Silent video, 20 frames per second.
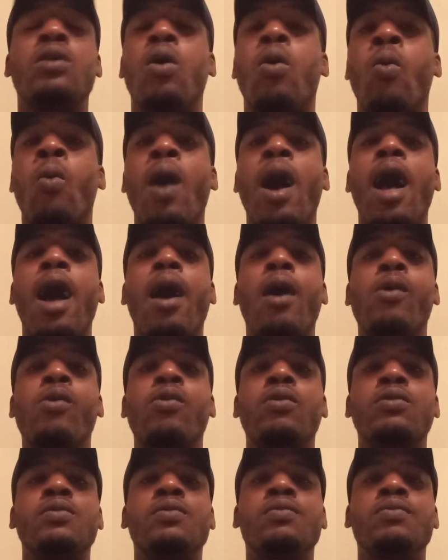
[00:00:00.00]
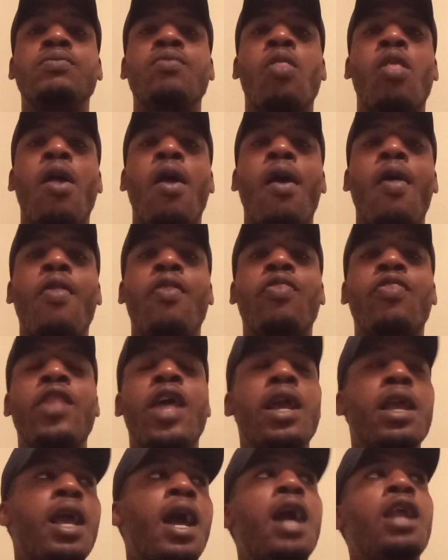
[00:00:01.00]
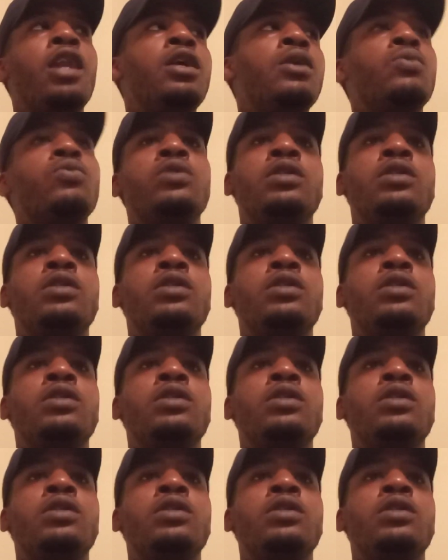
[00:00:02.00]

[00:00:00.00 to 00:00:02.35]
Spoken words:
wow, that guy that